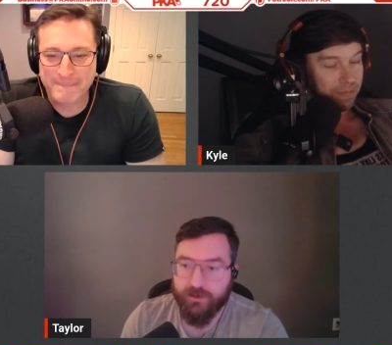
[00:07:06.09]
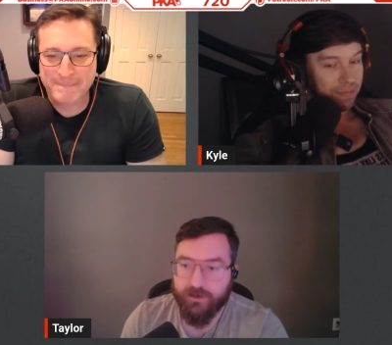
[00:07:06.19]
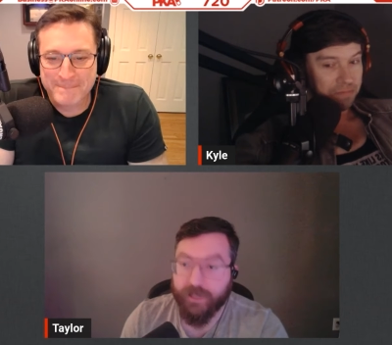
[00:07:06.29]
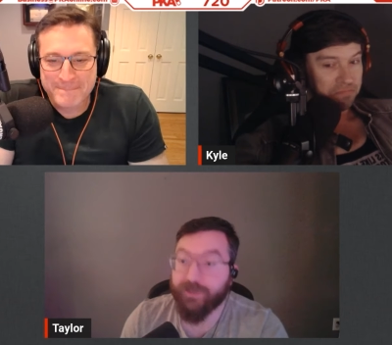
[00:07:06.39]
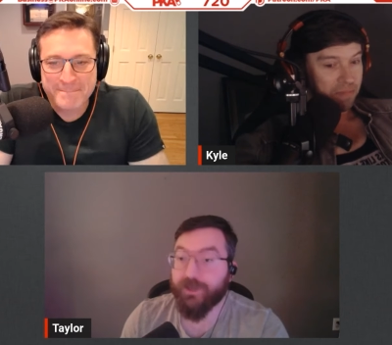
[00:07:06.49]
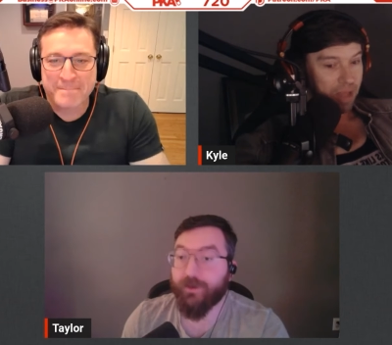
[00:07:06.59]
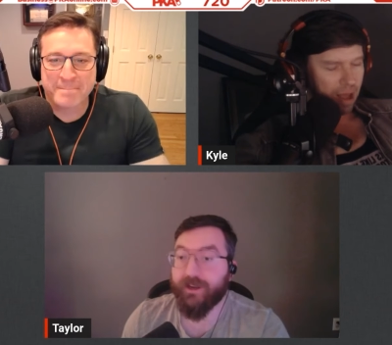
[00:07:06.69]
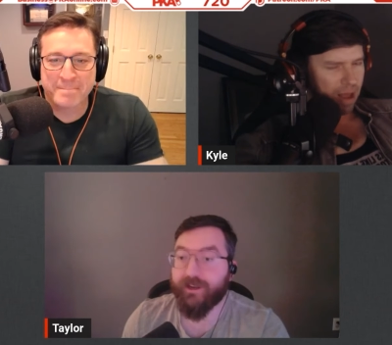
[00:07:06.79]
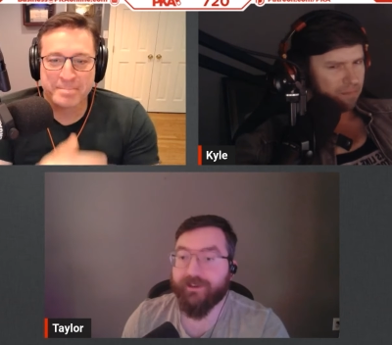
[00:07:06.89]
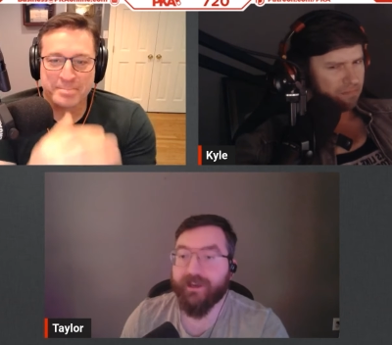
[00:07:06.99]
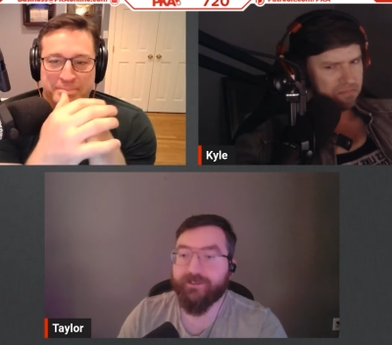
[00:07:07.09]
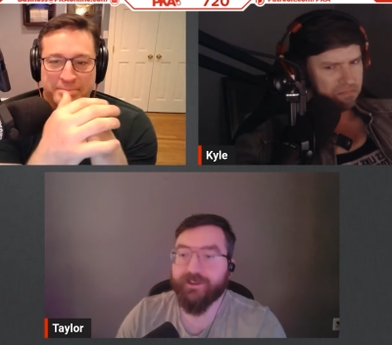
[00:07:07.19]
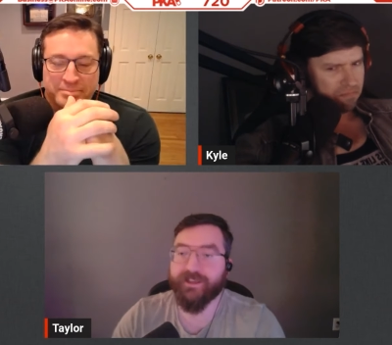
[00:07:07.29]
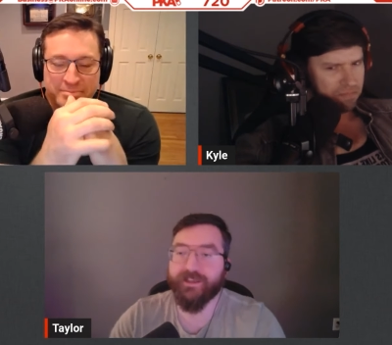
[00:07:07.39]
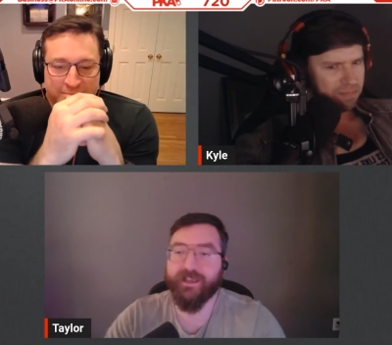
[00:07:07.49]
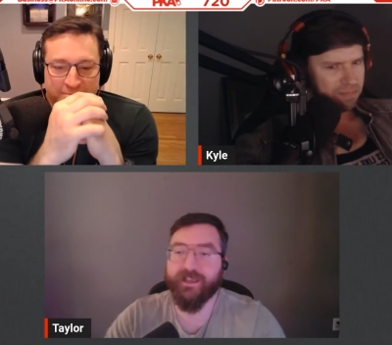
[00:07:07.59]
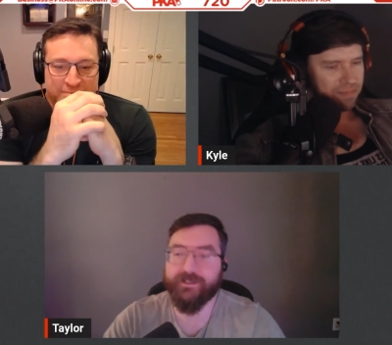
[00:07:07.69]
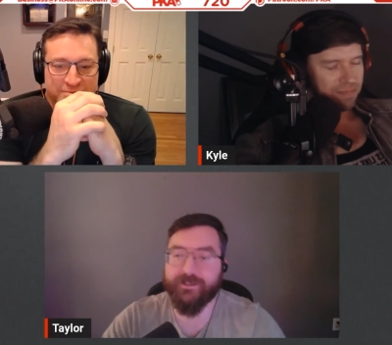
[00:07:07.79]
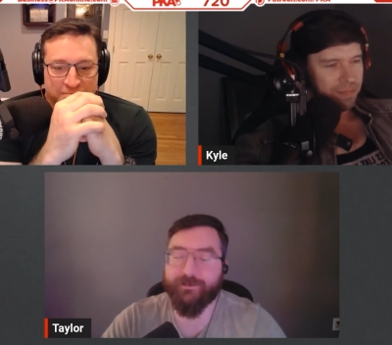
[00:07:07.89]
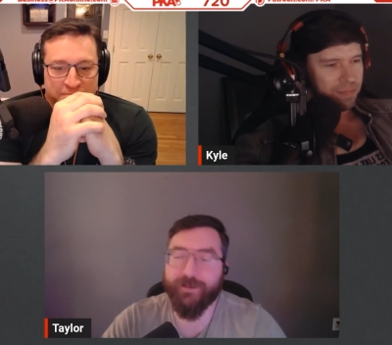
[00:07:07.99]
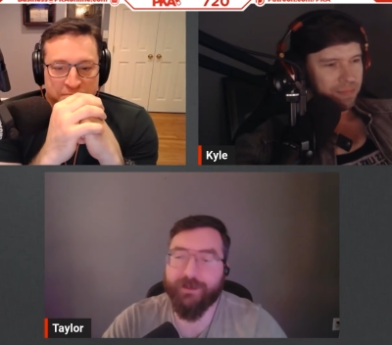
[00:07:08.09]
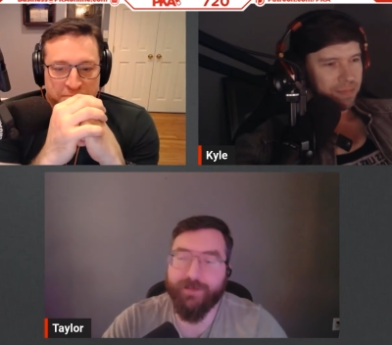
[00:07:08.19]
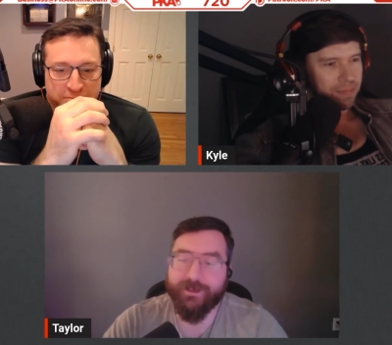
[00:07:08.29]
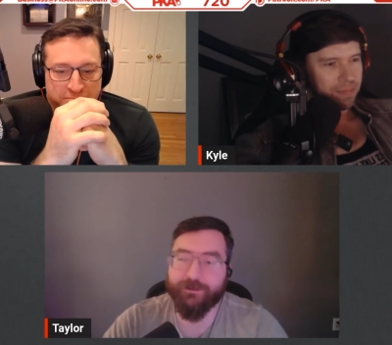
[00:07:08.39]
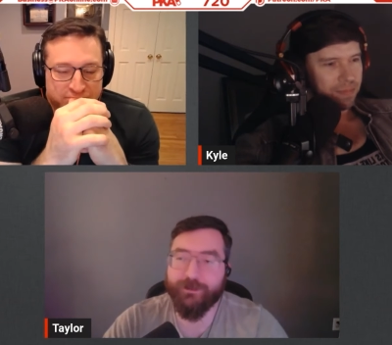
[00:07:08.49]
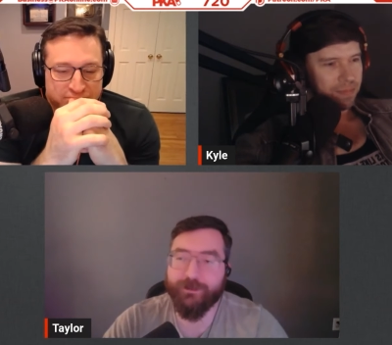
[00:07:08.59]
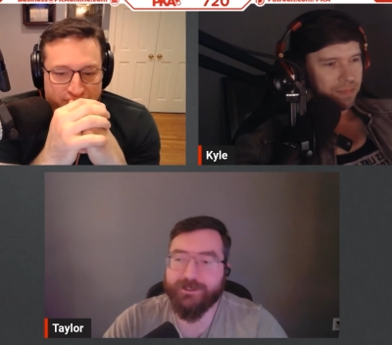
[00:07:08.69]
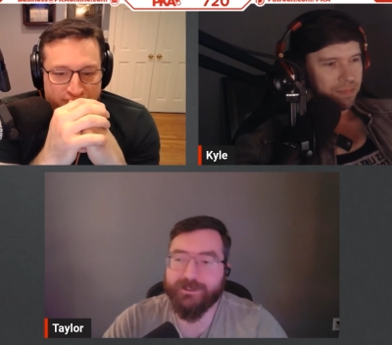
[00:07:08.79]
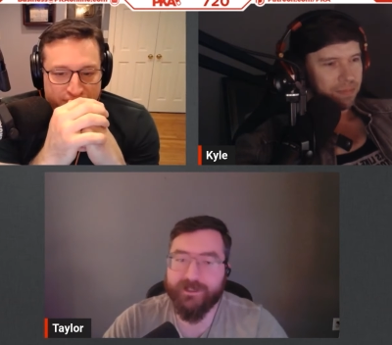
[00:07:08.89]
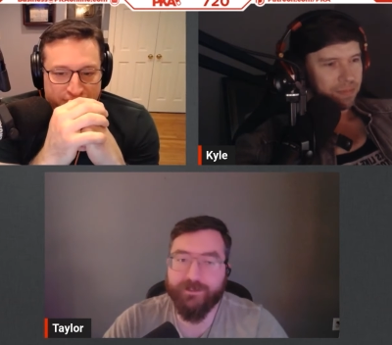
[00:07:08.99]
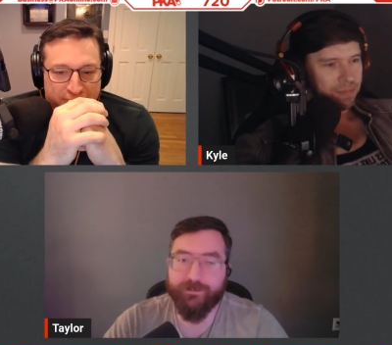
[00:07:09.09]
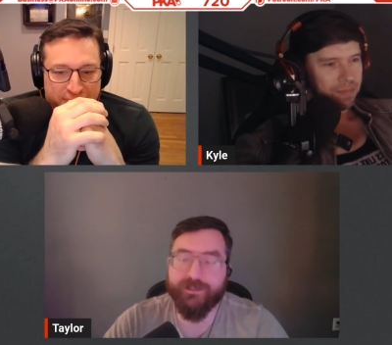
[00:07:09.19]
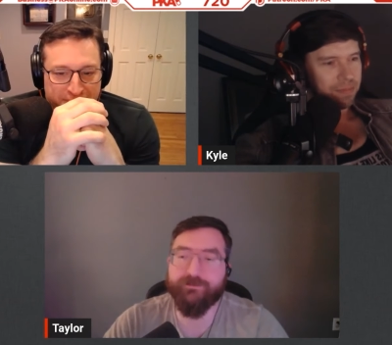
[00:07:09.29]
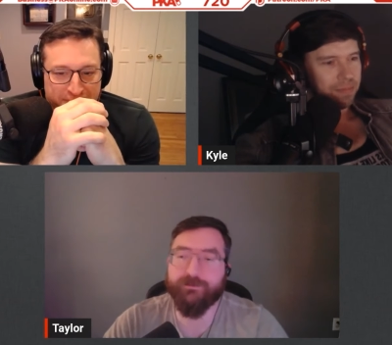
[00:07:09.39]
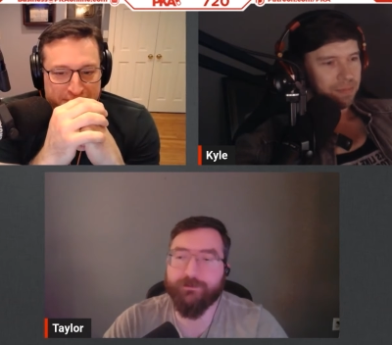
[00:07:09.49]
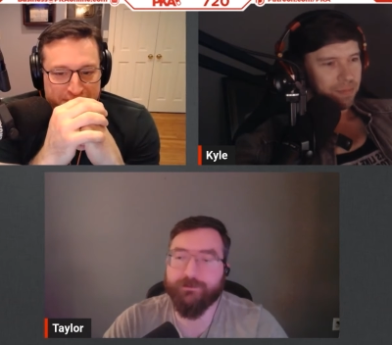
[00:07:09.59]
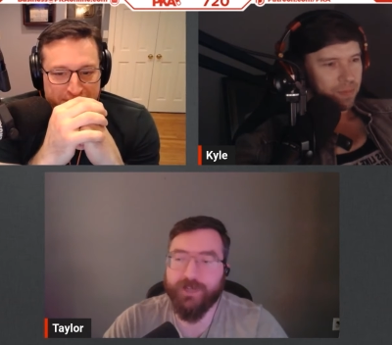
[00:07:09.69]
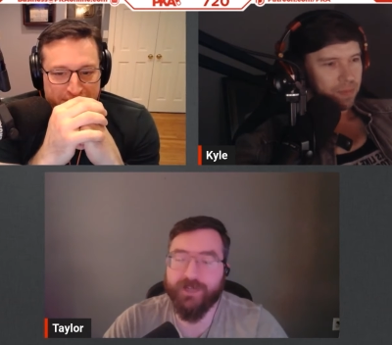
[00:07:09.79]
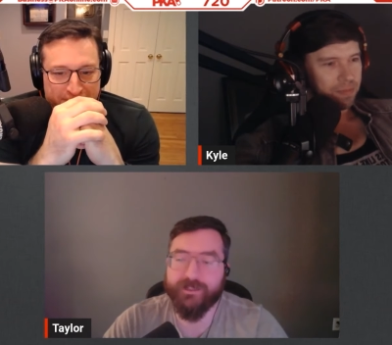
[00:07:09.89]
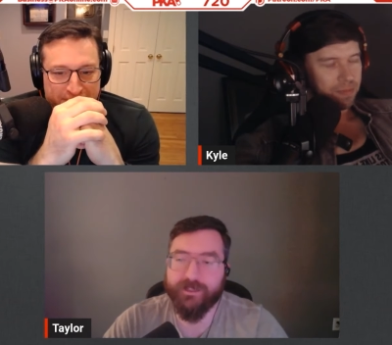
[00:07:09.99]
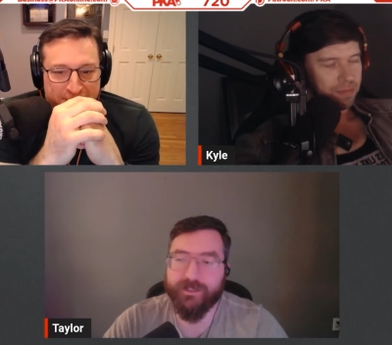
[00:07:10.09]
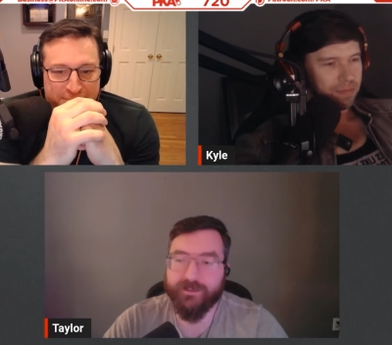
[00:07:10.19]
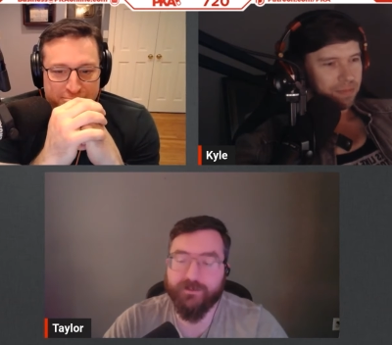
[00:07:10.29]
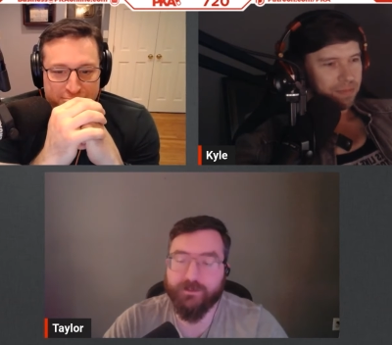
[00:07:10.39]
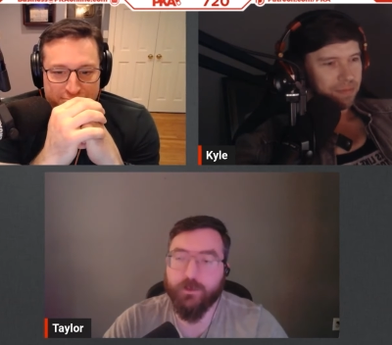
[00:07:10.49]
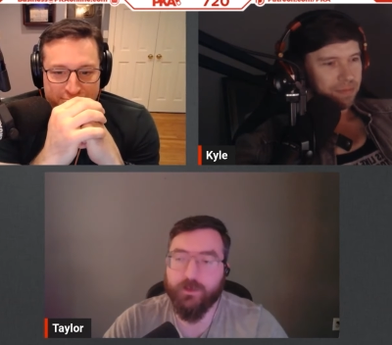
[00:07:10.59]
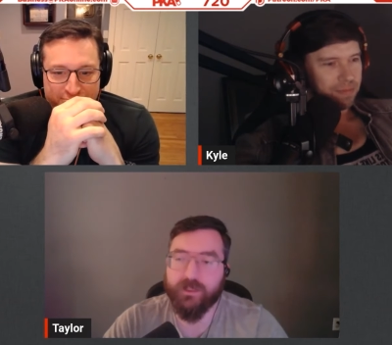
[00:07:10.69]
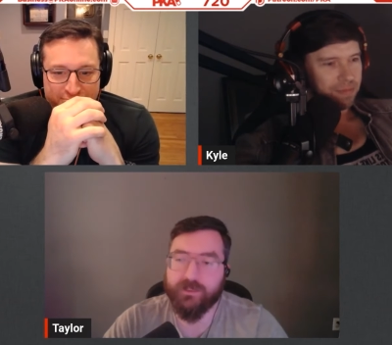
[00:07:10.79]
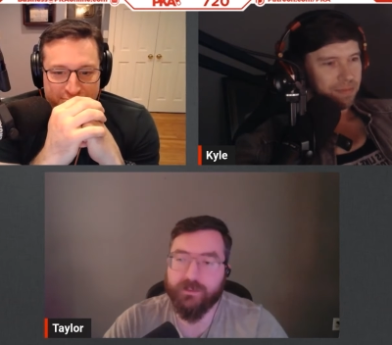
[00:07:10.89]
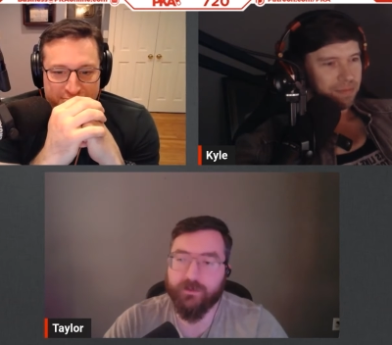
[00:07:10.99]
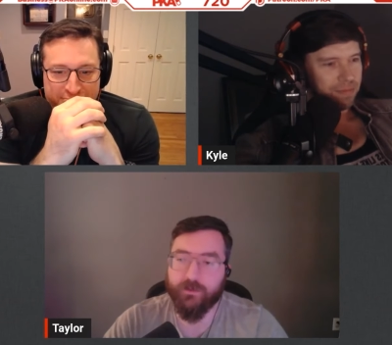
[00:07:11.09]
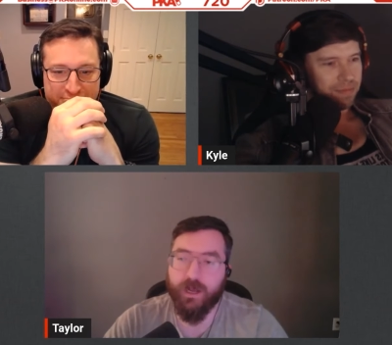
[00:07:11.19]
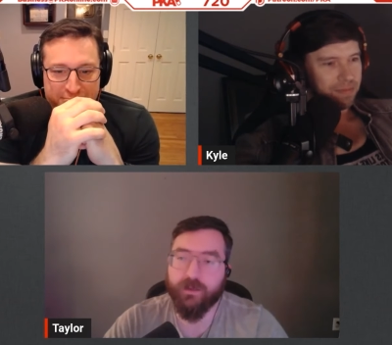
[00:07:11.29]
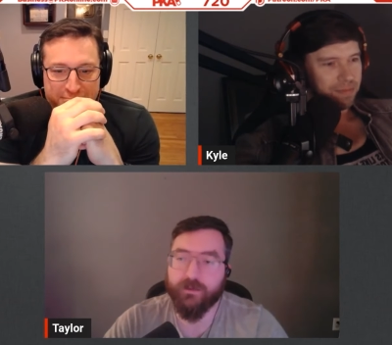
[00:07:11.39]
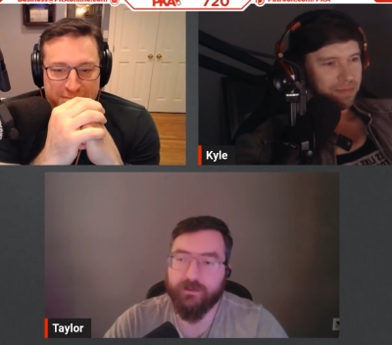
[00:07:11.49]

Speaker 1: And you know what? If I ever get cancer, my make-a-wish is going to be for John Cena to do this to The Rock.